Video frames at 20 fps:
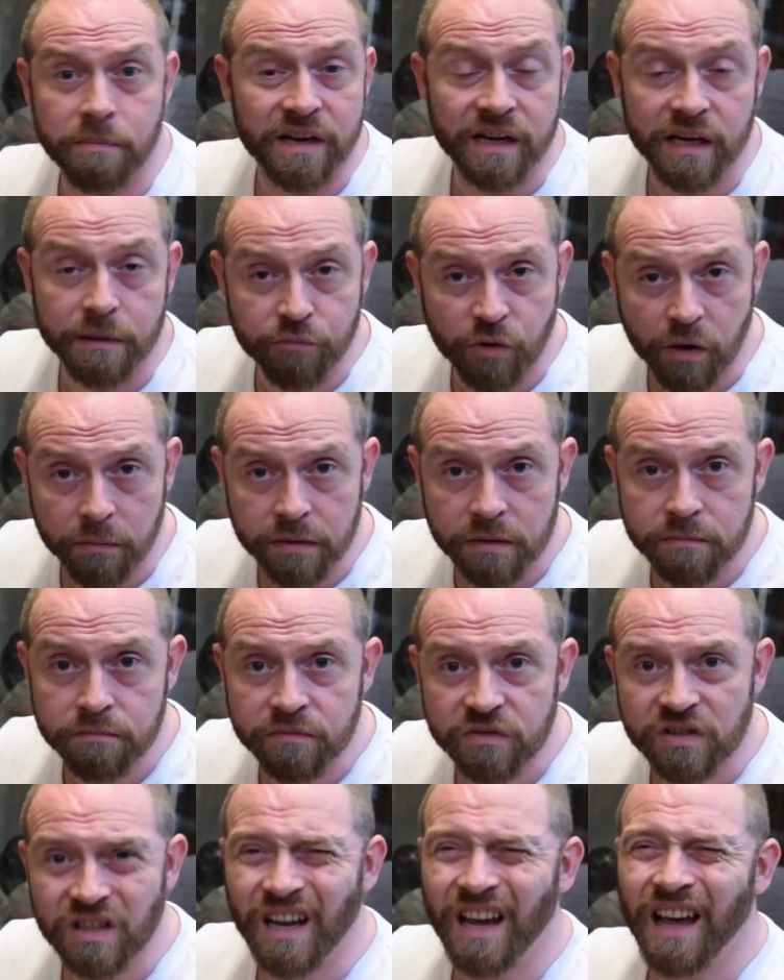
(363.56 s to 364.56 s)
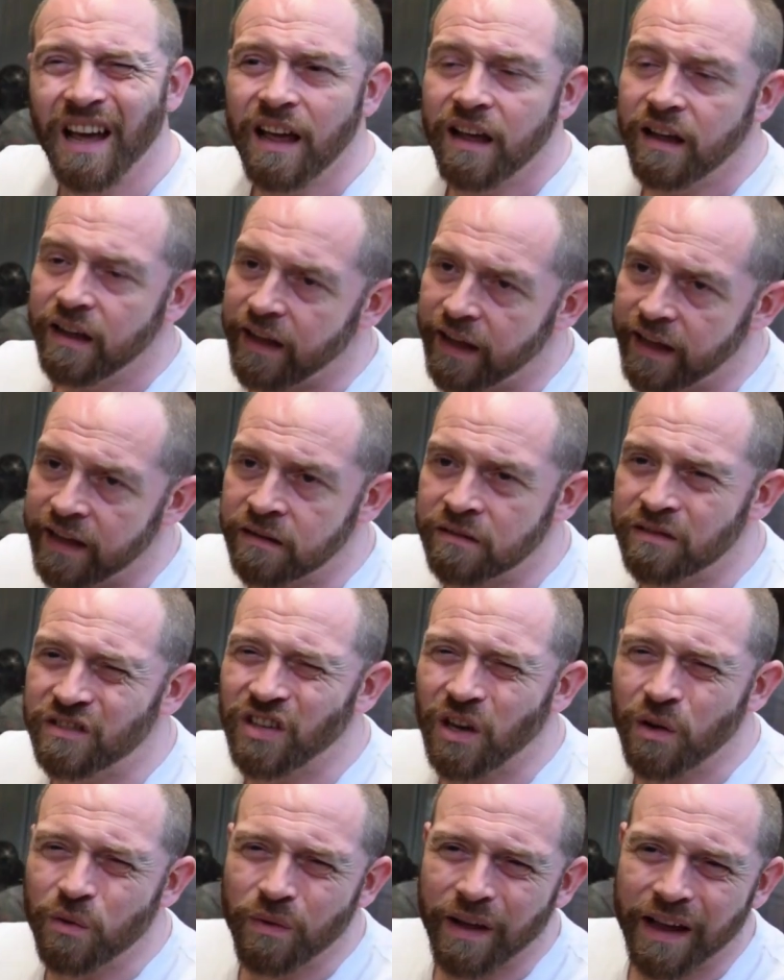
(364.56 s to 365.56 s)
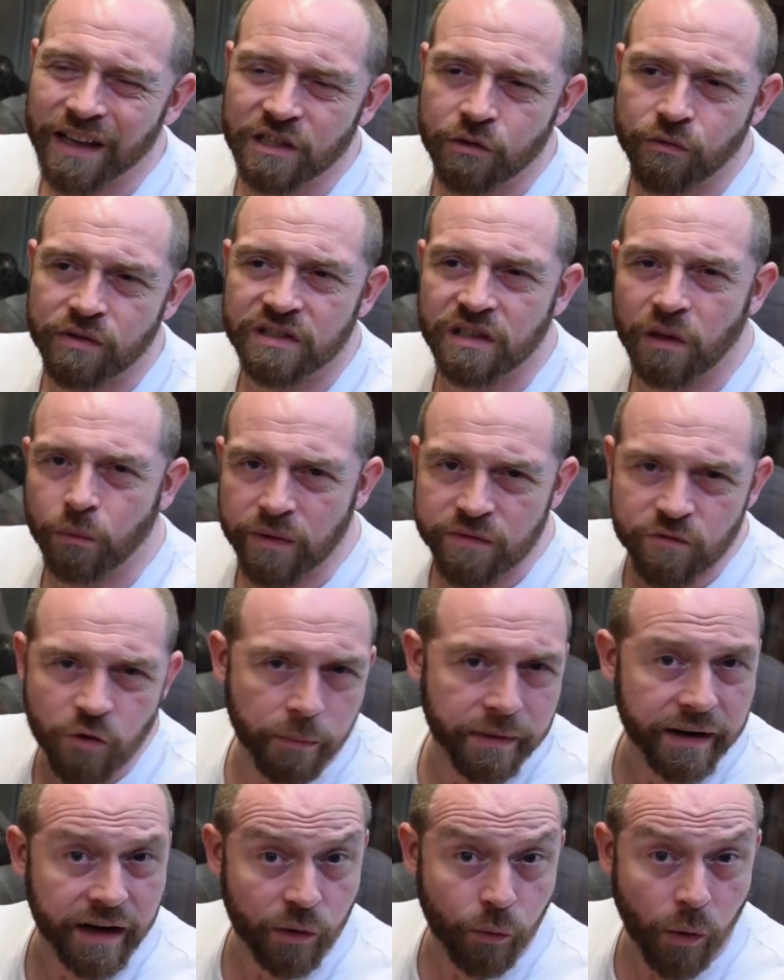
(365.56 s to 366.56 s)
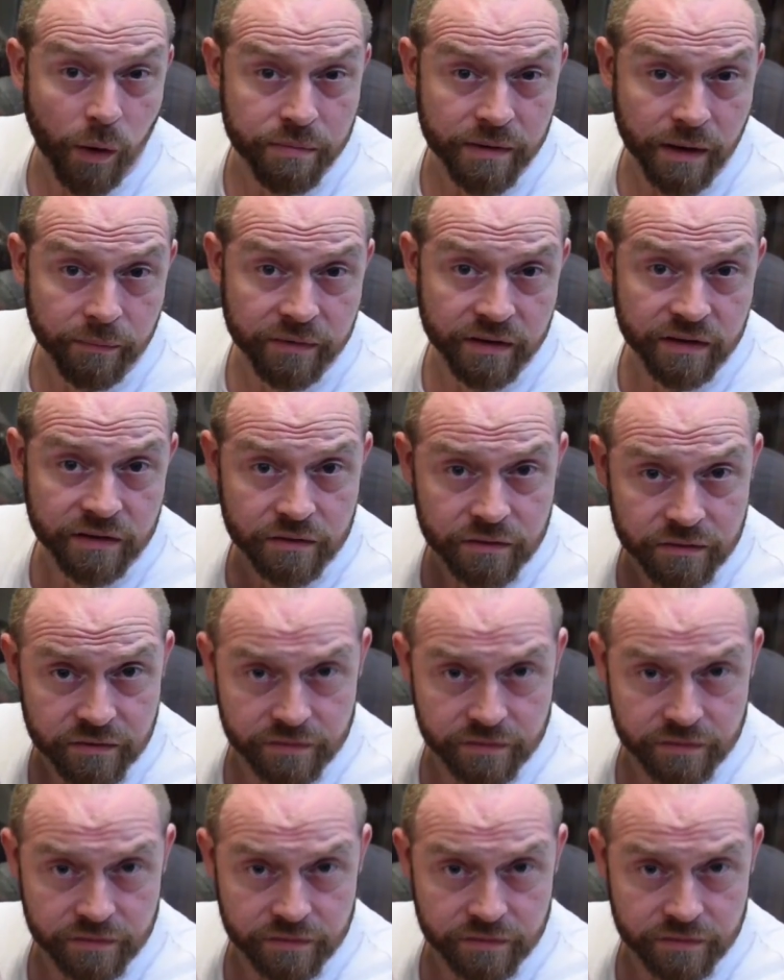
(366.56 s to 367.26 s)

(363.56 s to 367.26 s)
be any problems. And so as a result, we've not been able to open up the